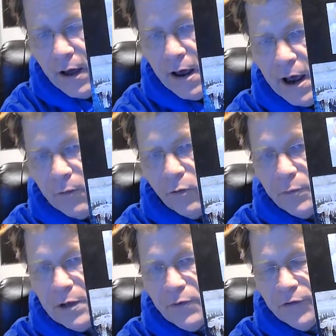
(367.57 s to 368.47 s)
I will
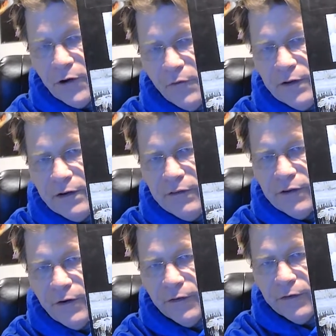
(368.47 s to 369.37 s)
be preserving these
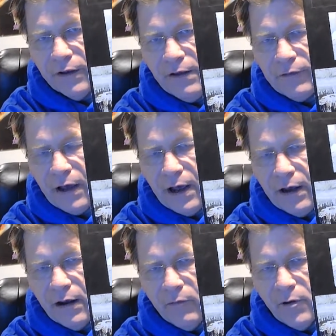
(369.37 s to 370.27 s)
inner sleeves
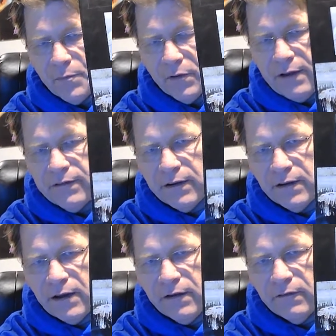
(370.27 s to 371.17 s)
and replacing
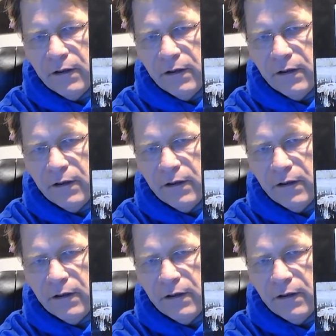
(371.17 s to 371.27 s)
these